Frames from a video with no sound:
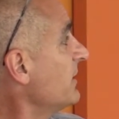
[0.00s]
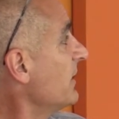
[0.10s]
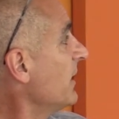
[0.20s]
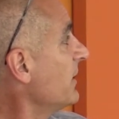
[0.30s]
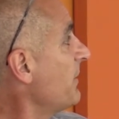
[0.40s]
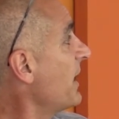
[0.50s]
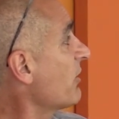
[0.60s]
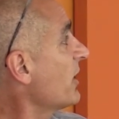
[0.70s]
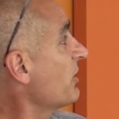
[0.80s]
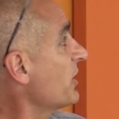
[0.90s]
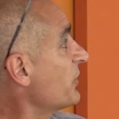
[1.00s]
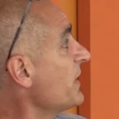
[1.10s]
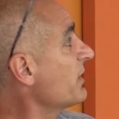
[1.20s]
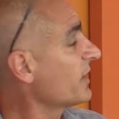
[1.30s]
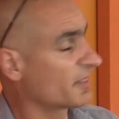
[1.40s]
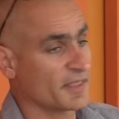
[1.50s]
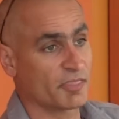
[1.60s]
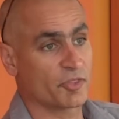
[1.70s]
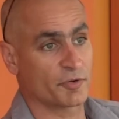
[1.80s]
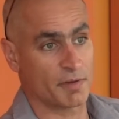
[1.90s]
the parasite secretes and
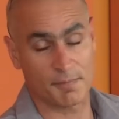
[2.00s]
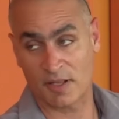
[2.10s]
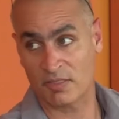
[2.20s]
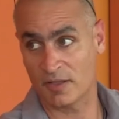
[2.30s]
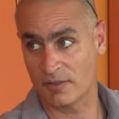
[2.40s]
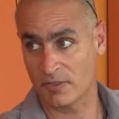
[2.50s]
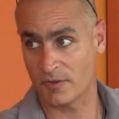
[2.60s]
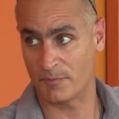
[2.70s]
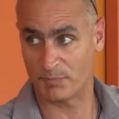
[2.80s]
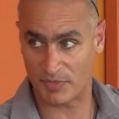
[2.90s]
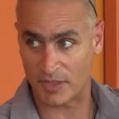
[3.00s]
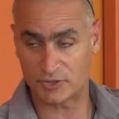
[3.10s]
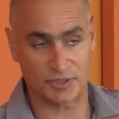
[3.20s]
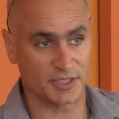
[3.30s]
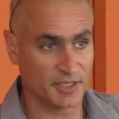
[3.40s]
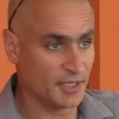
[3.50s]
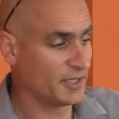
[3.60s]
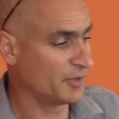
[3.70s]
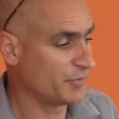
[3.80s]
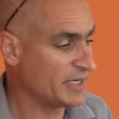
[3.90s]
sends to the red blood cell. So essentially
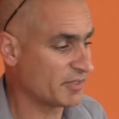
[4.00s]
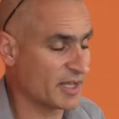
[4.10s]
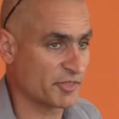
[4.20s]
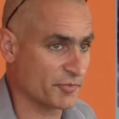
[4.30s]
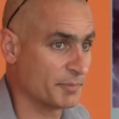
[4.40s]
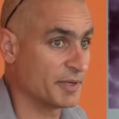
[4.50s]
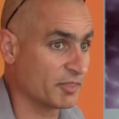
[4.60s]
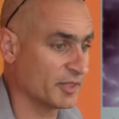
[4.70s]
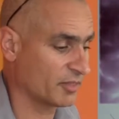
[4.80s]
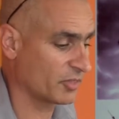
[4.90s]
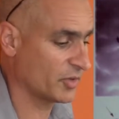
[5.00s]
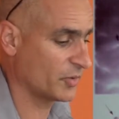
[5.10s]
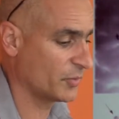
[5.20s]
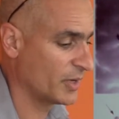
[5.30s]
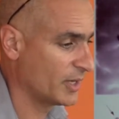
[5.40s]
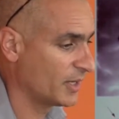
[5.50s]
redesigns the red blood cell. So,